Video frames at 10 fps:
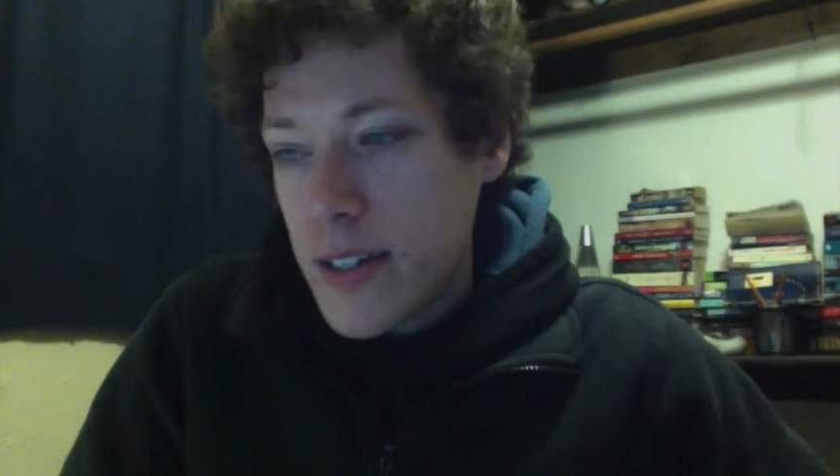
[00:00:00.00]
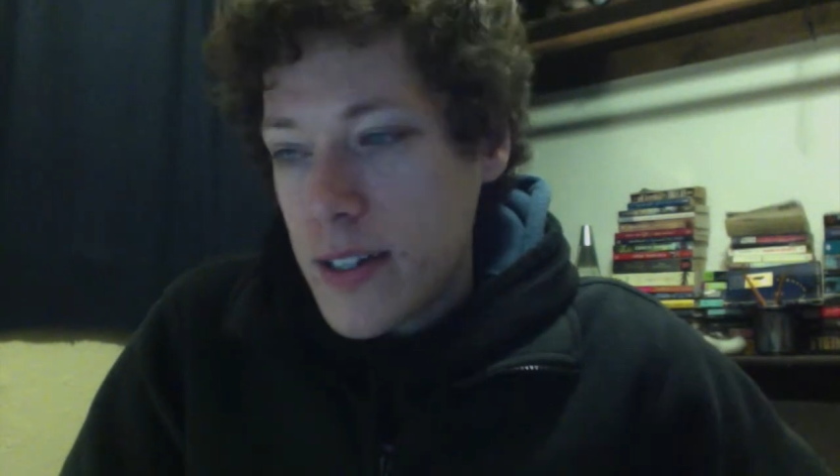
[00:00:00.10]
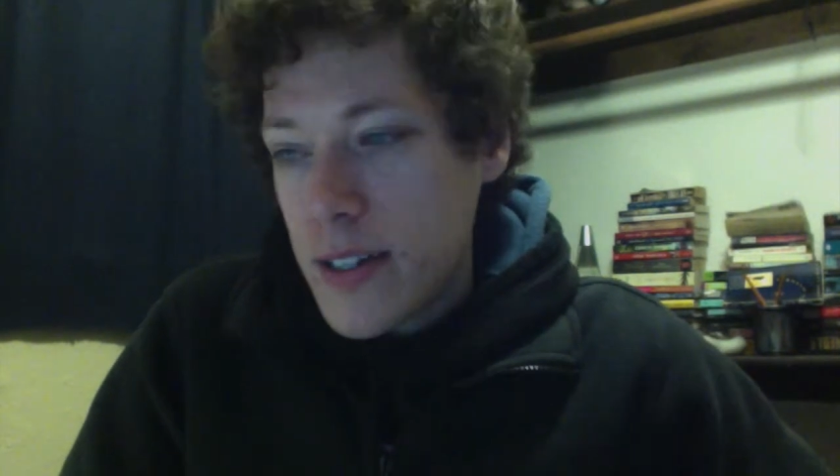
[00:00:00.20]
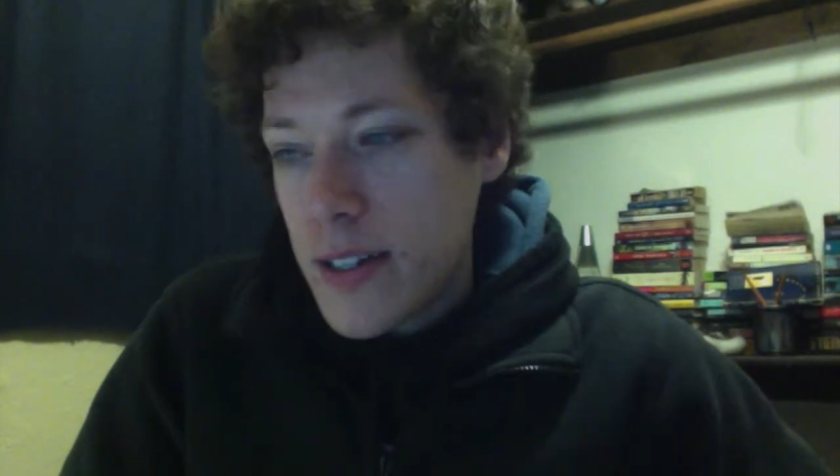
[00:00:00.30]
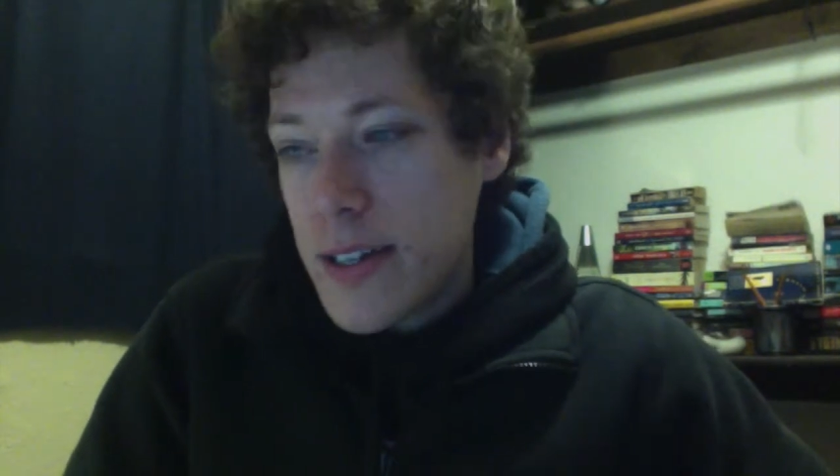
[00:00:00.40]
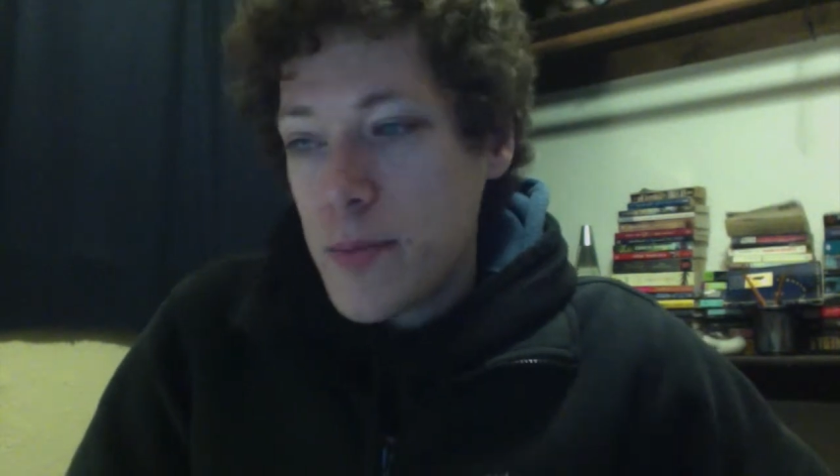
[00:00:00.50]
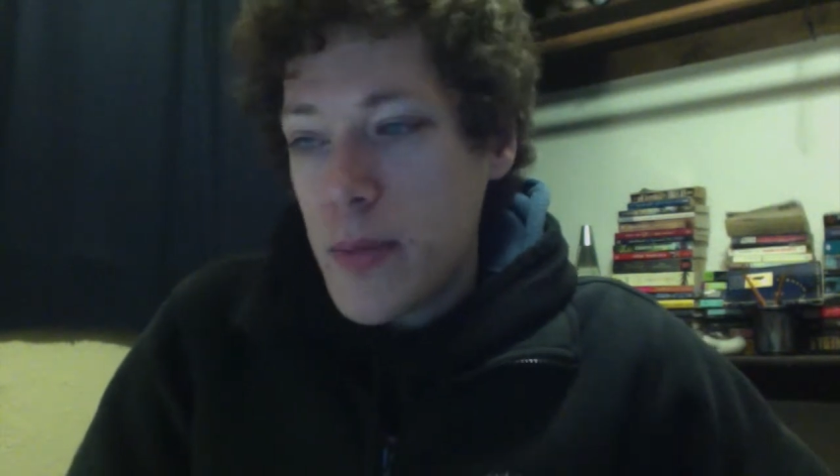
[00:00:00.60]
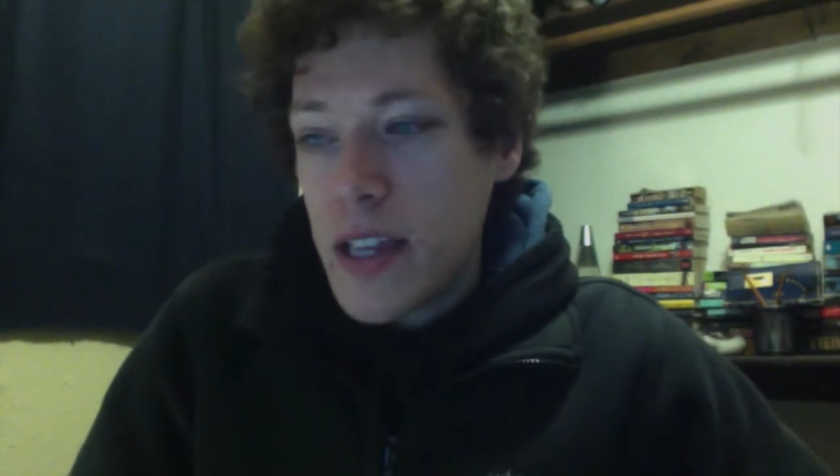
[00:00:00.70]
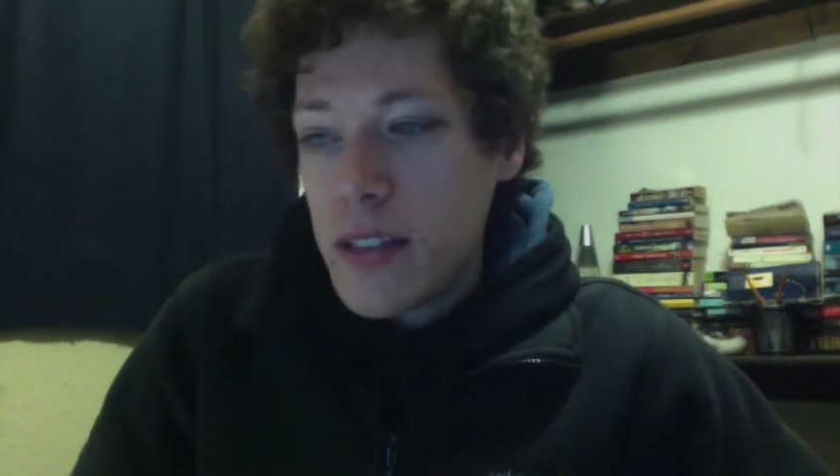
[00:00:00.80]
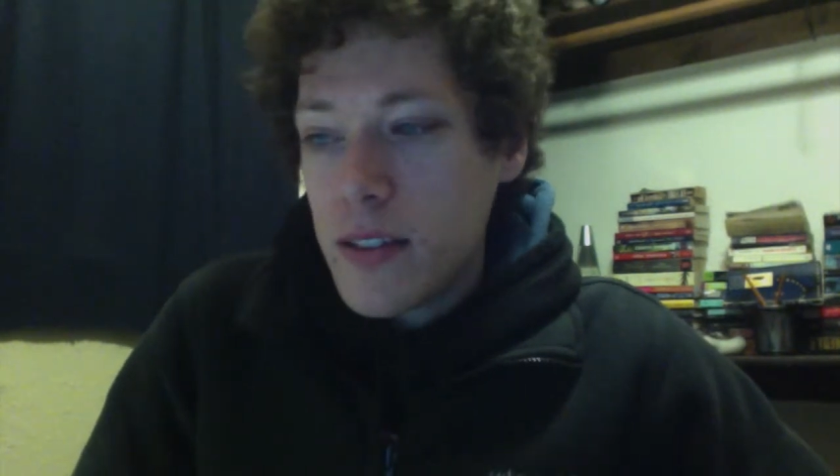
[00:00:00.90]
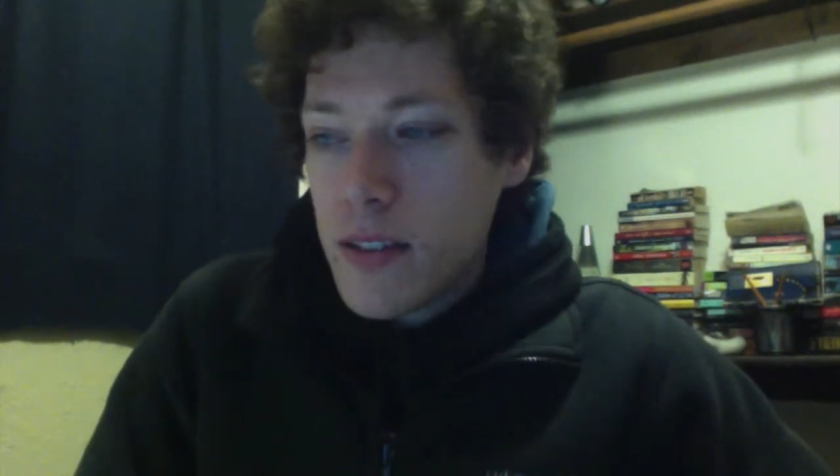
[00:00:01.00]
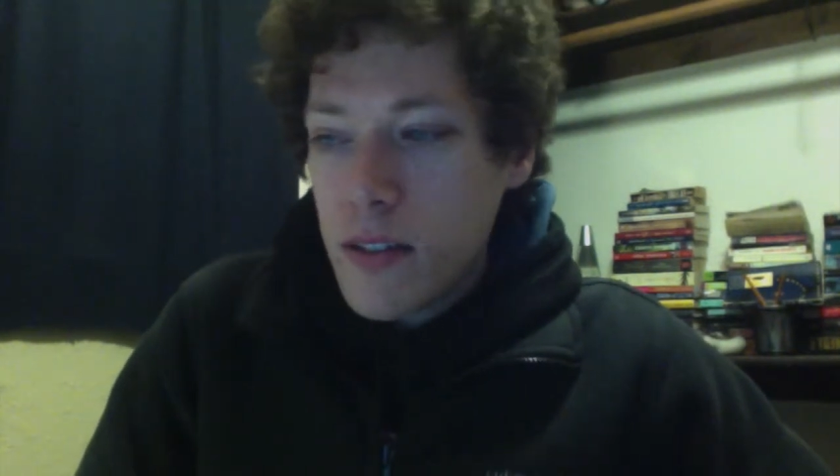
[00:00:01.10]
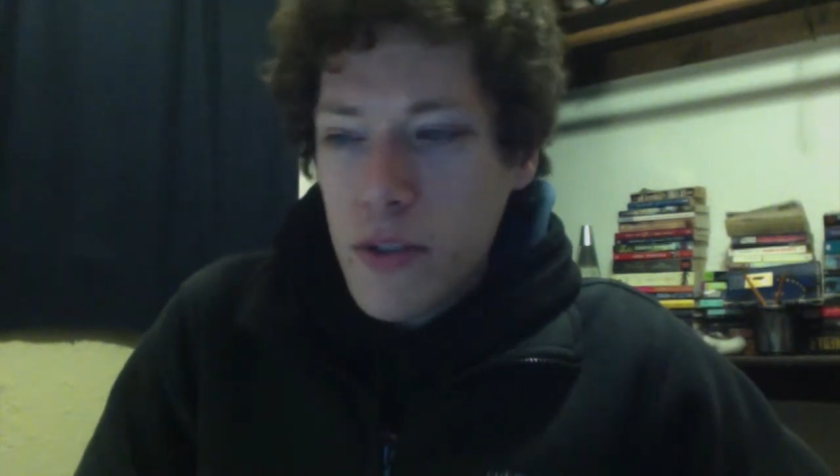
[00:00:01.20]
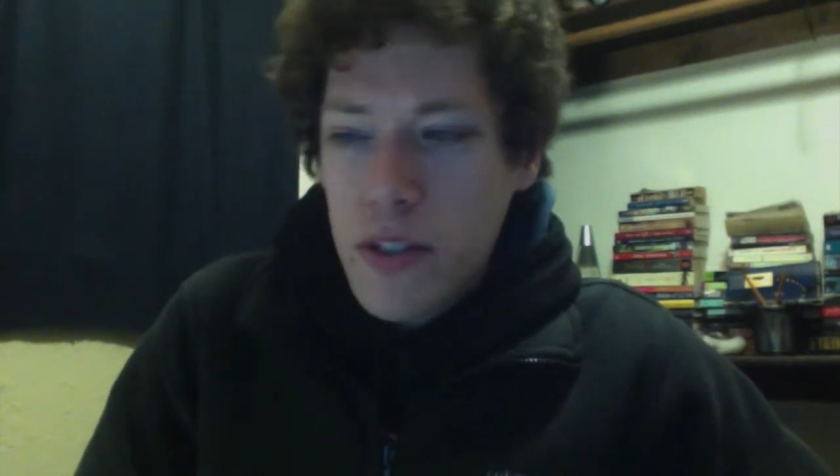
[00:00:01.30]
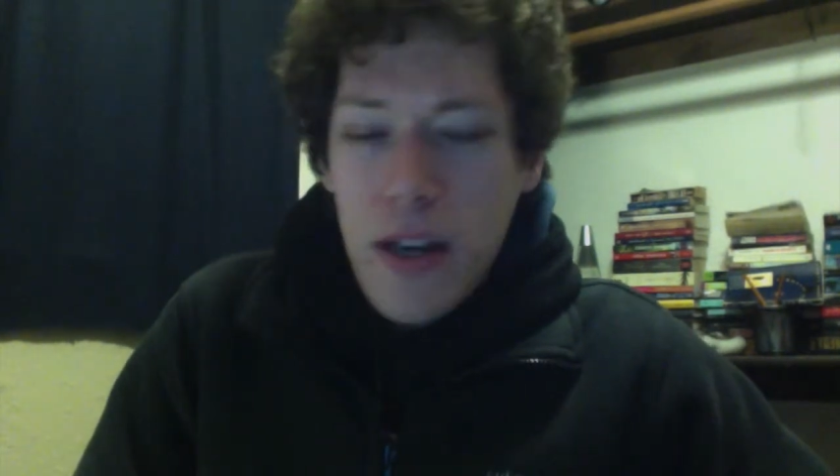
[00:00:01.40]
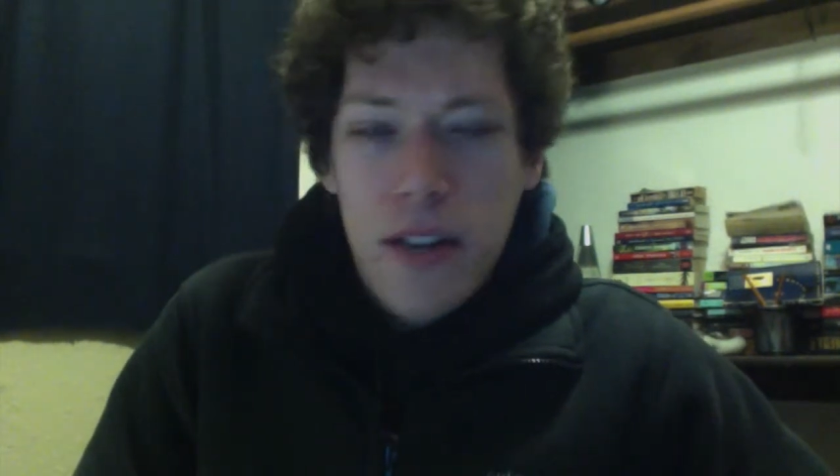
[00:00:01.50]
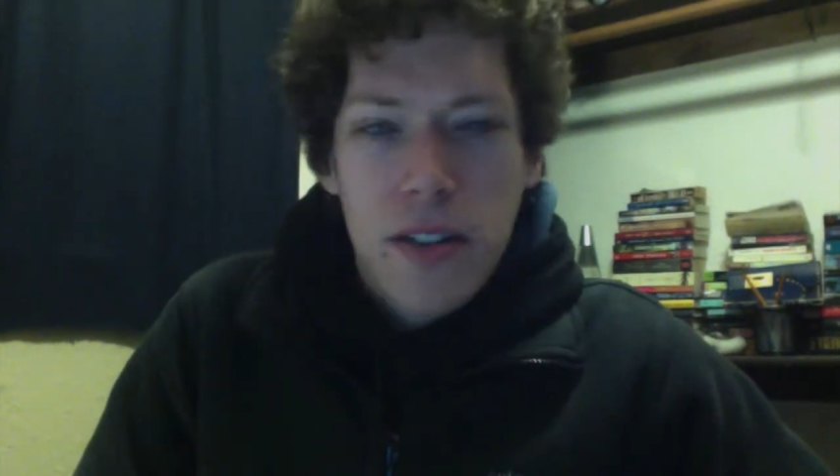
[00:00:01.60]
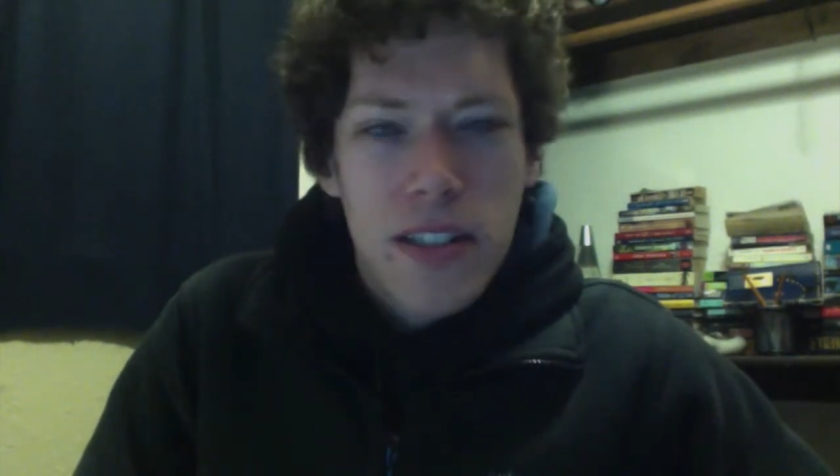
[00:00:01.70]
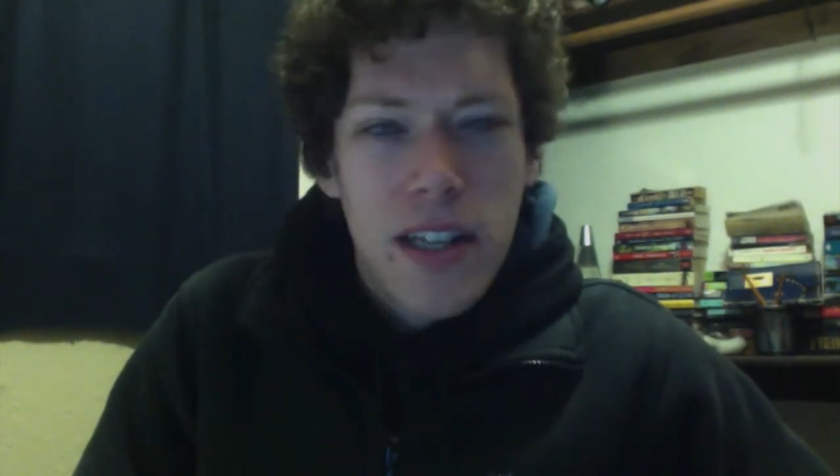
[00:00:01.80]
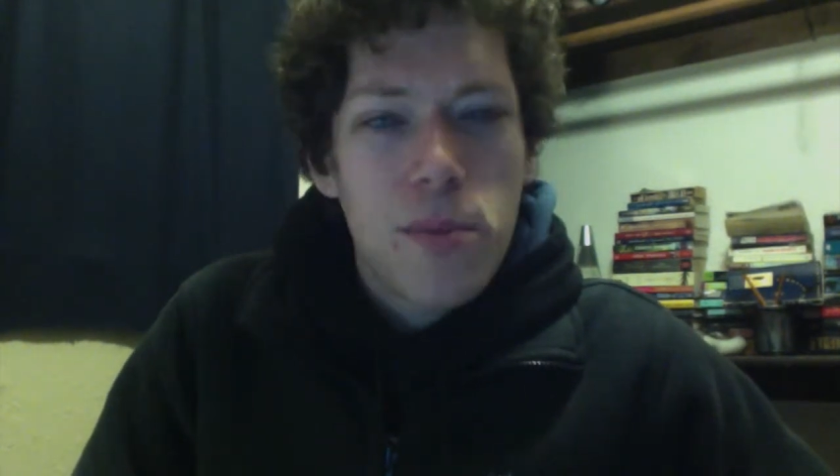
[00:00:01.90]
And then there was about
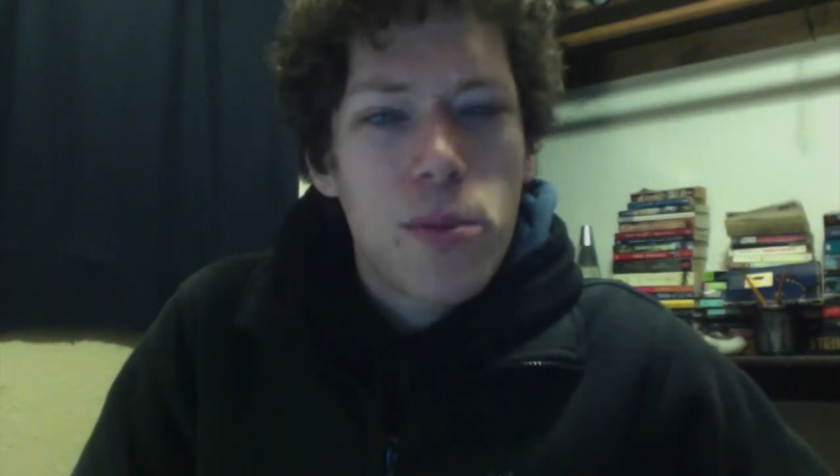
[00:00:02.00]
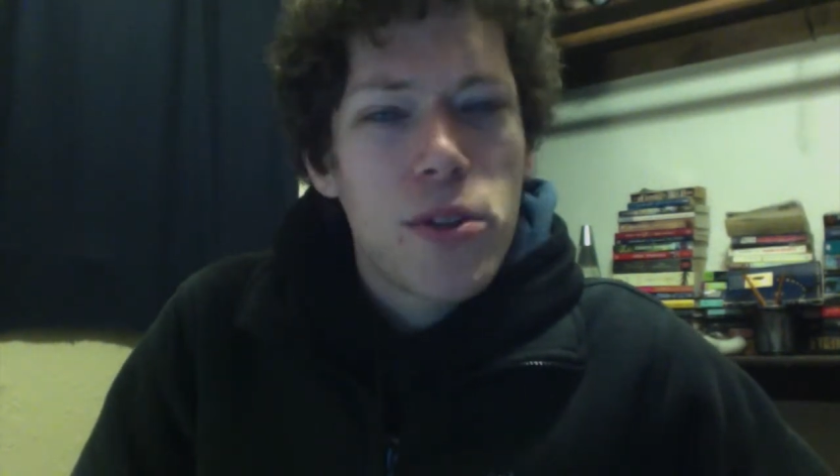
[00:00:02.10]
a 10%